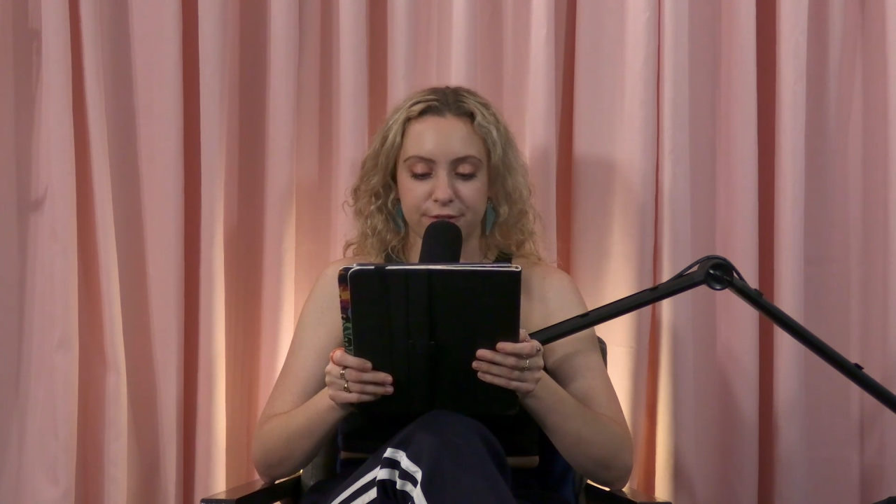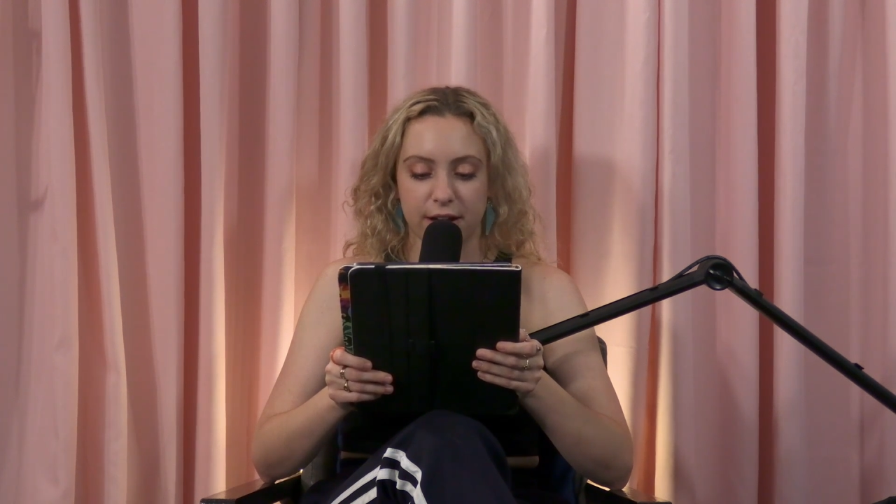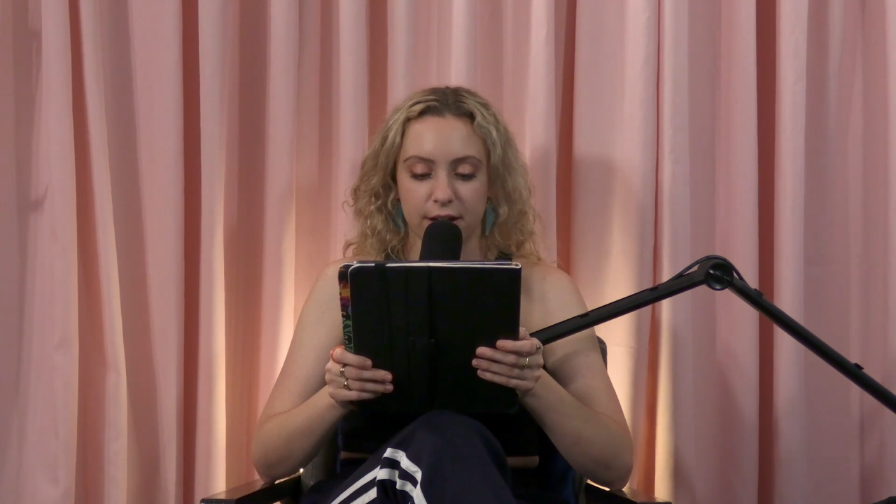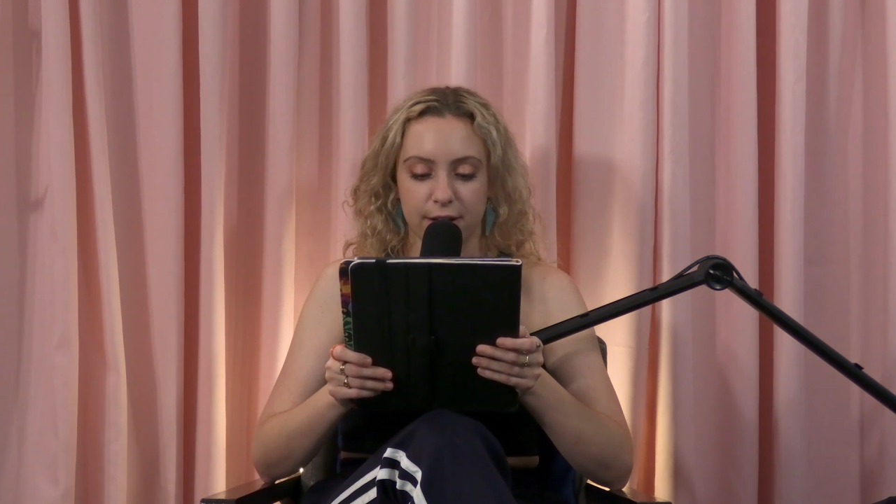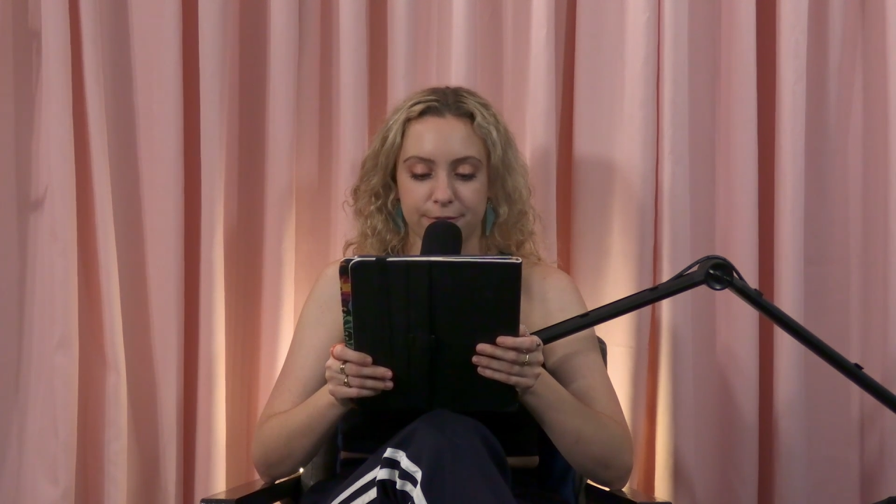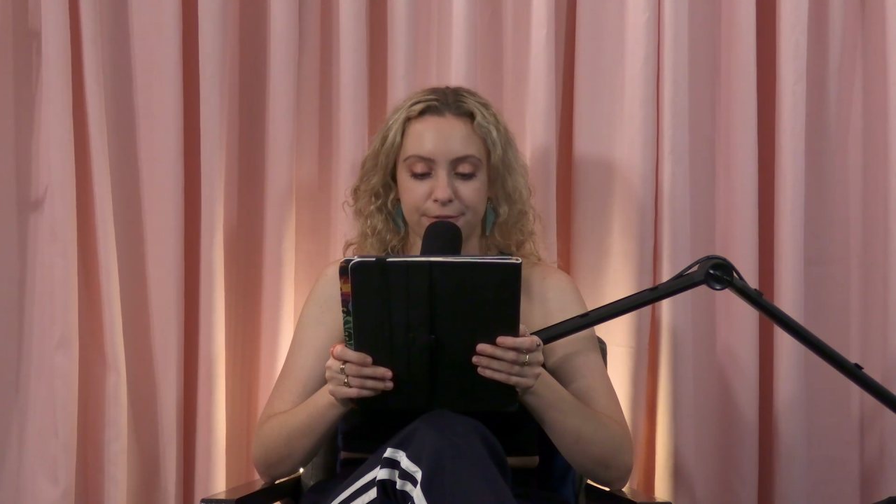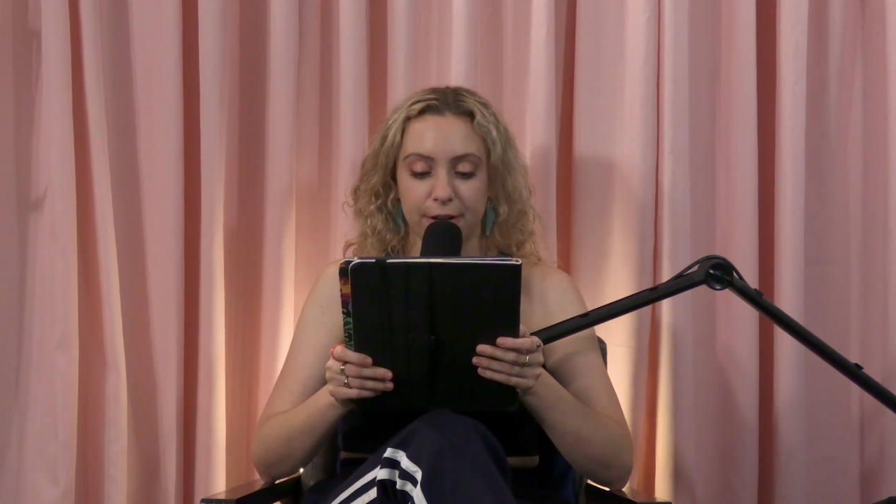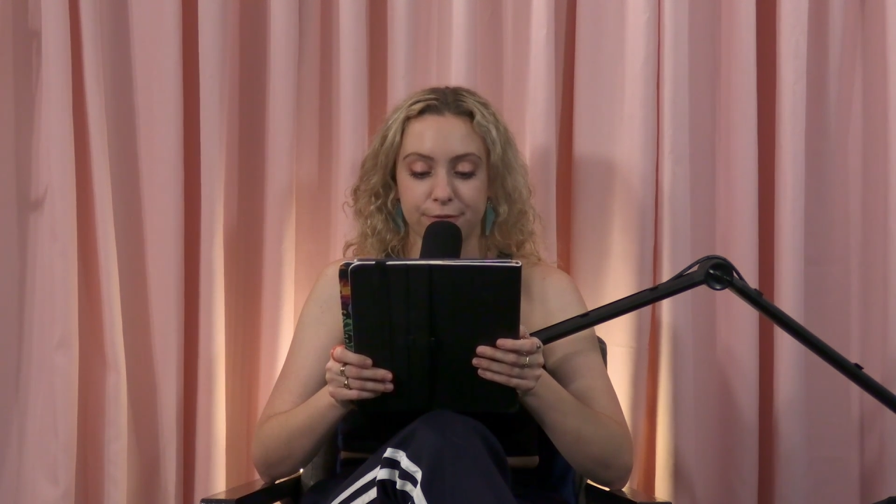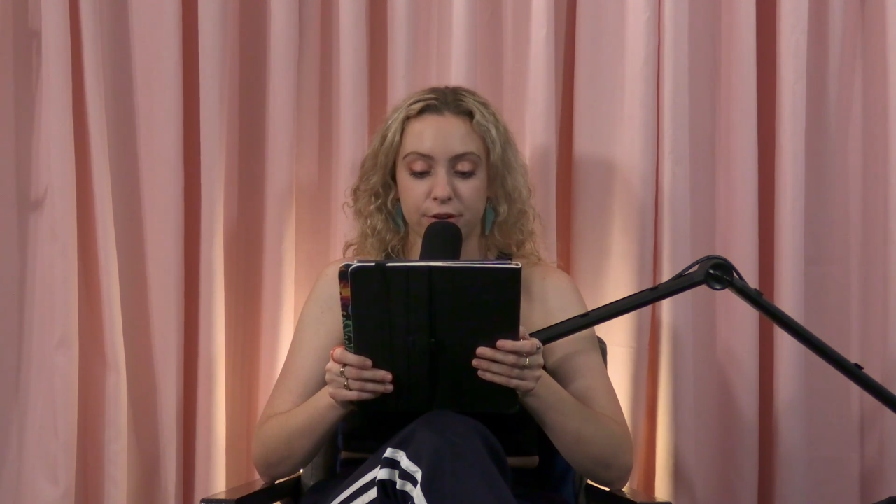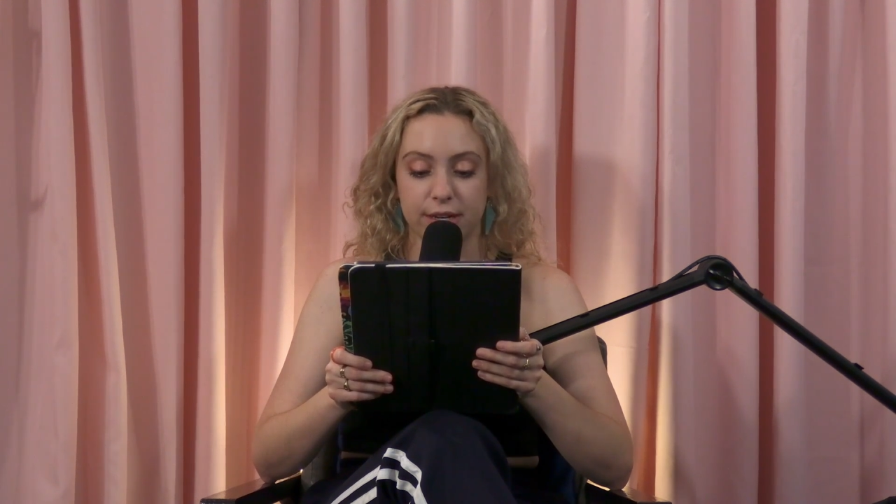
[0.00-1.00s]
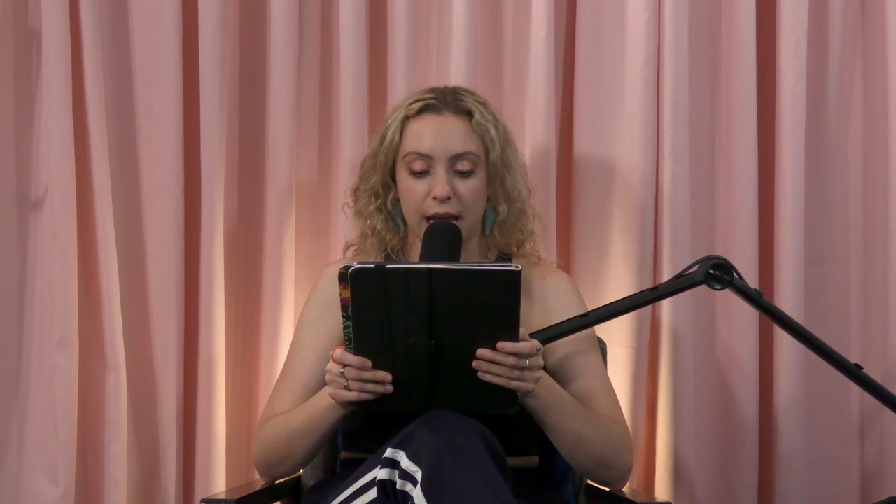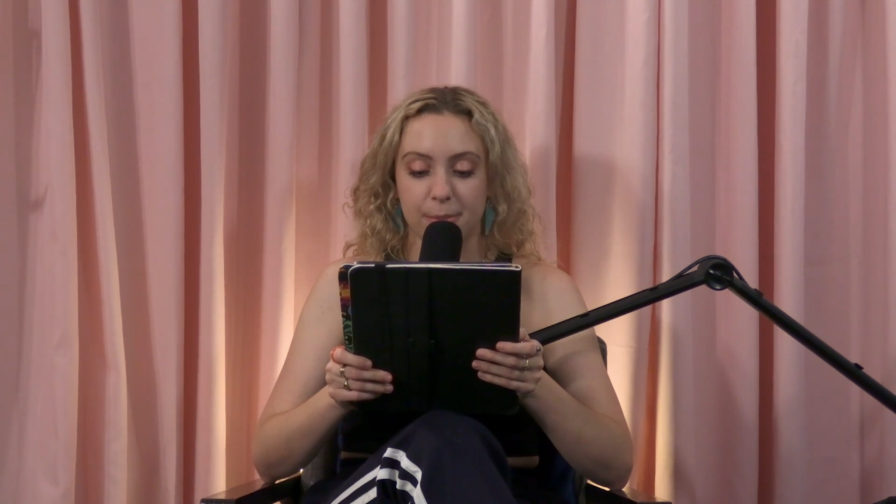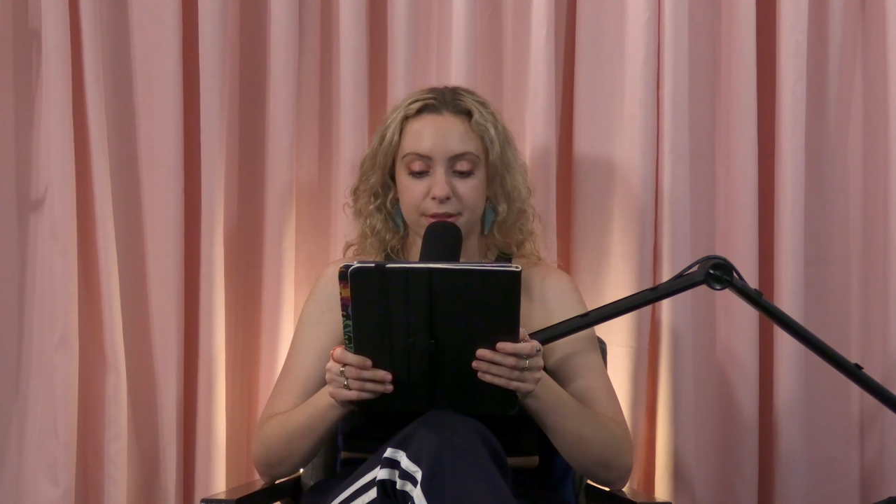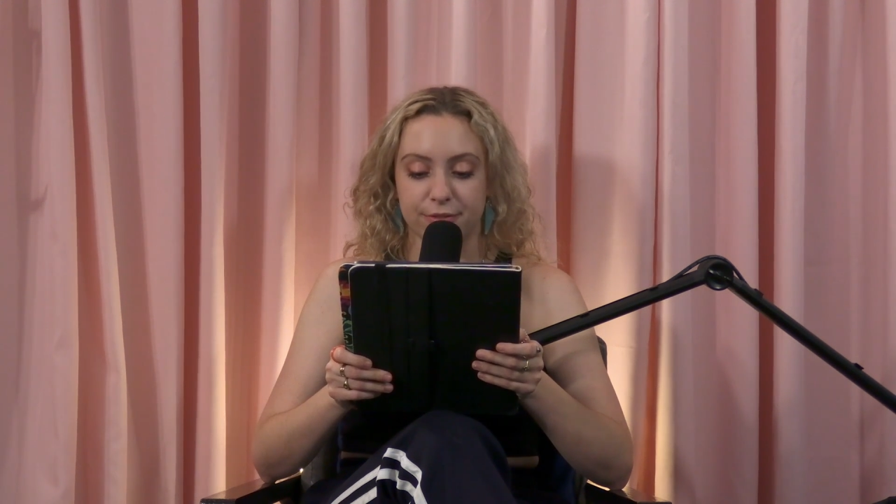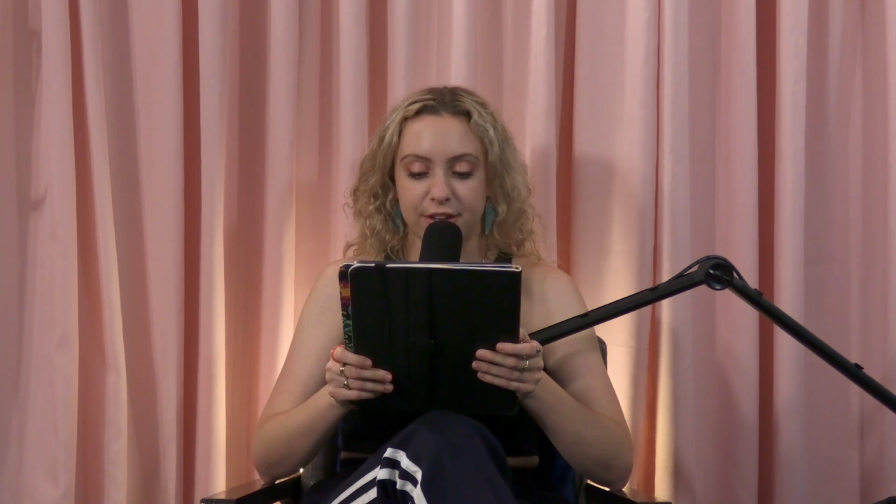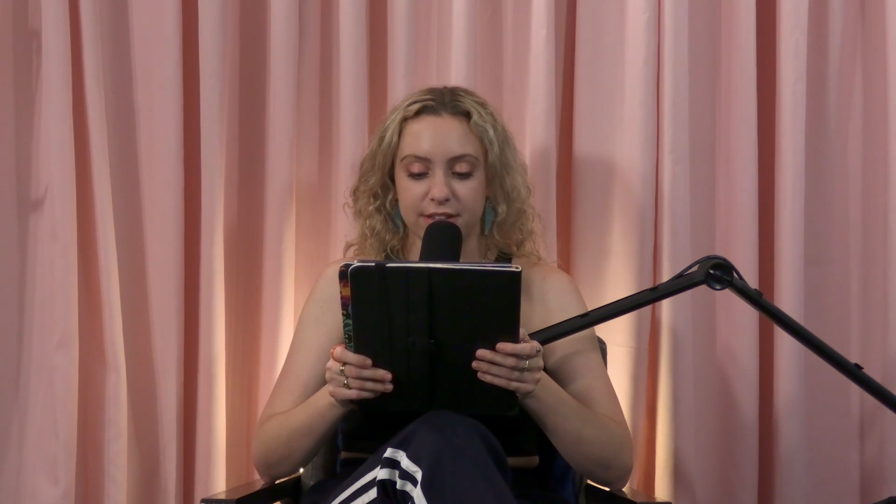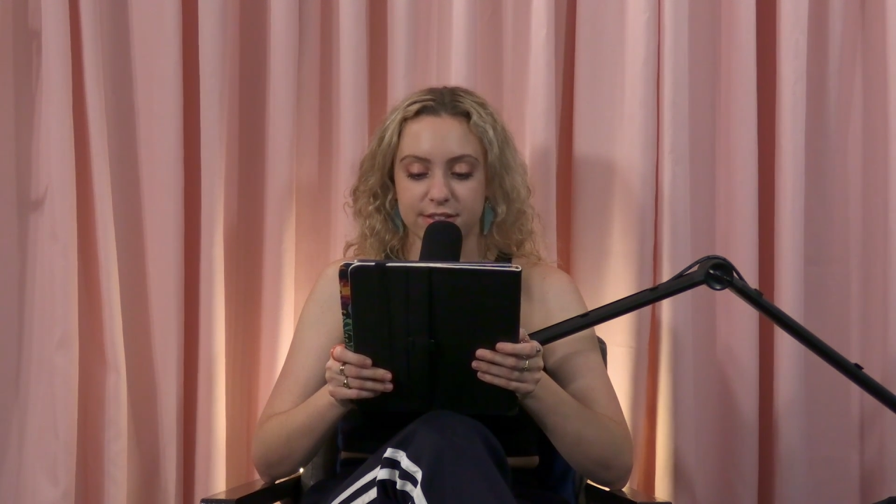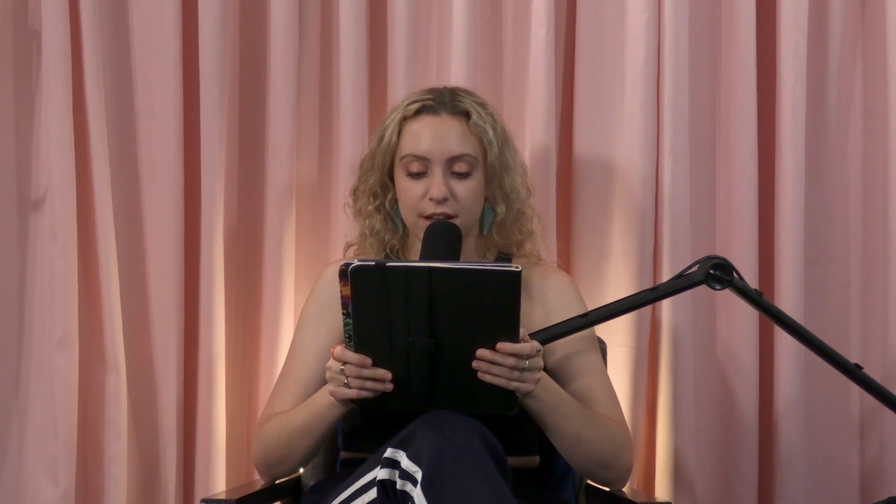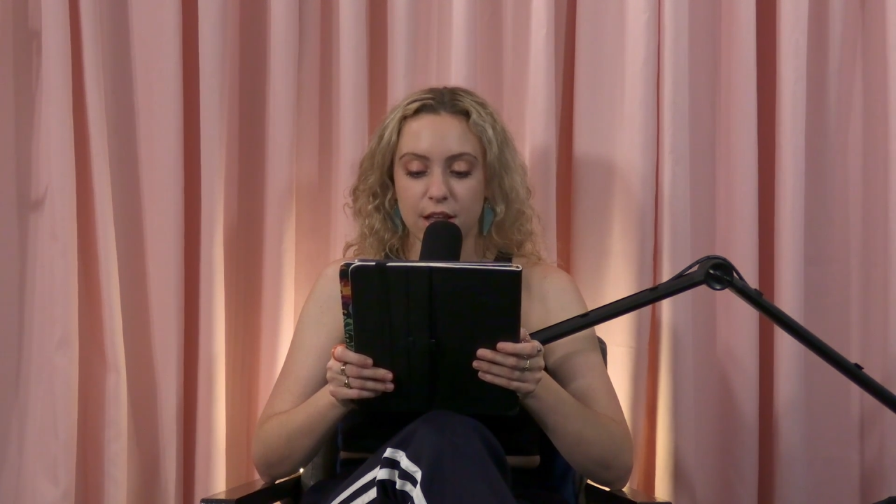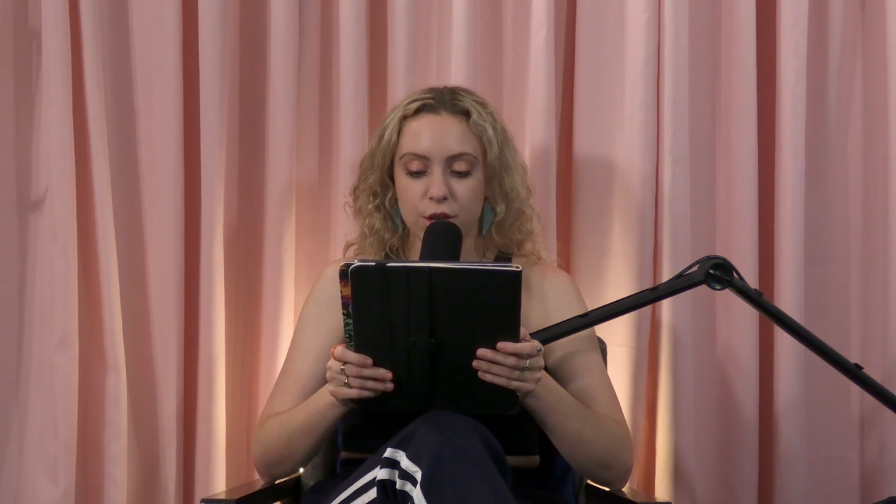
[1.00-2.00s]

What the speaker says: 5-foot gap in the fence.